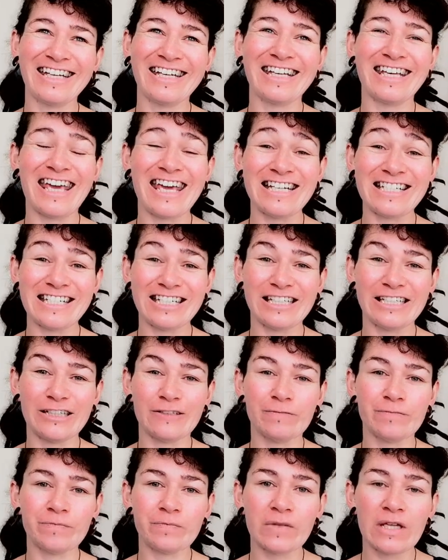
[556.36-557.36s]

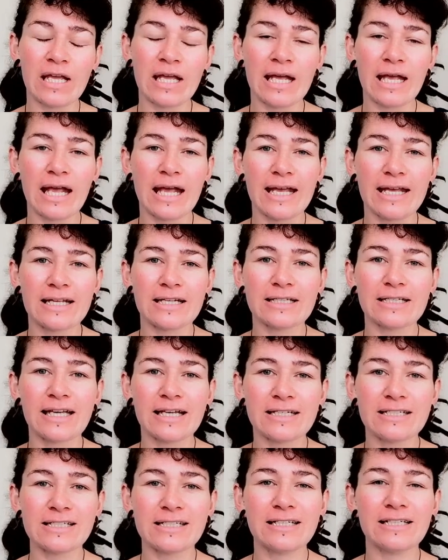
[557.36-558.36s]
Candida. And
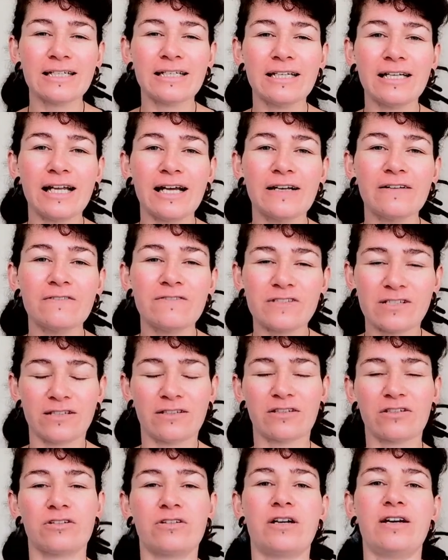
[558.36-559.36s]
Candida loves
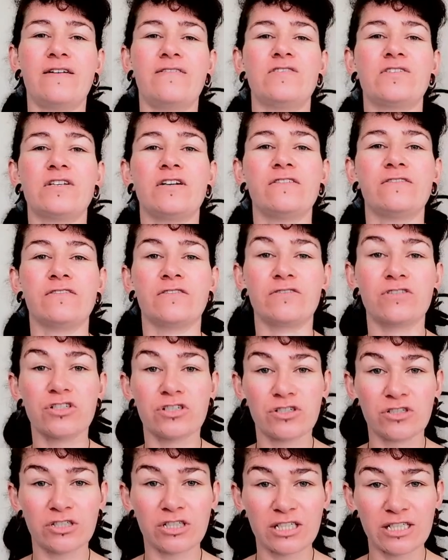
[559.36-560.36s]
and thrives off of
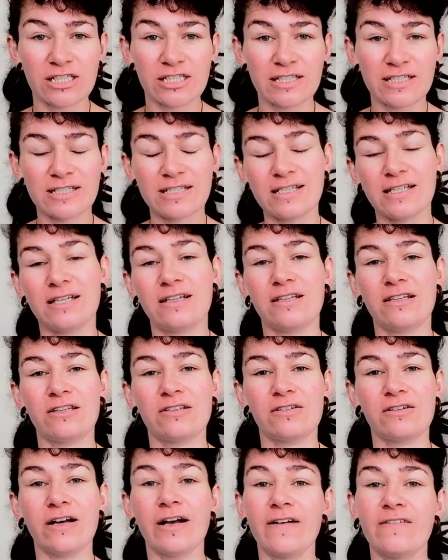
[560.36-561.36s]
sugars. It
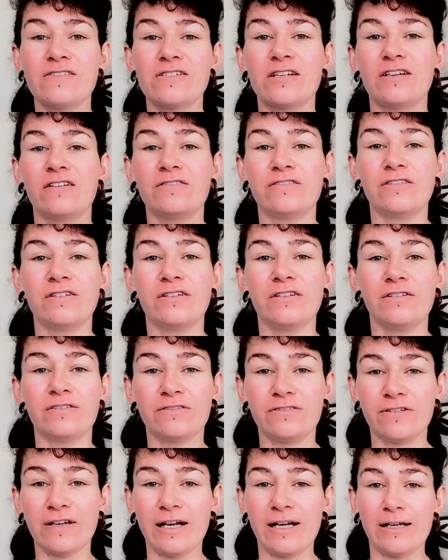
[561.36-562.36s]
thrives off
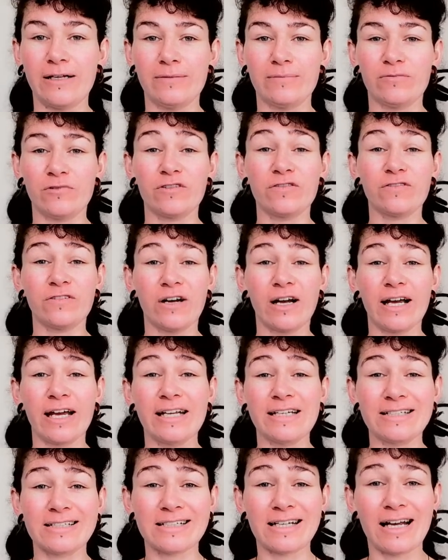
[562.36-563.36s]
of
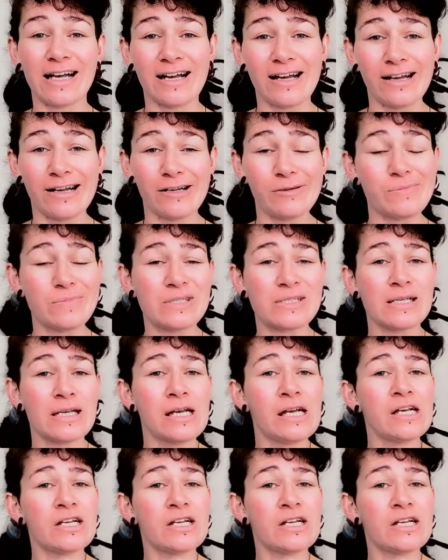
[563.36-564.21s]
refined carbs.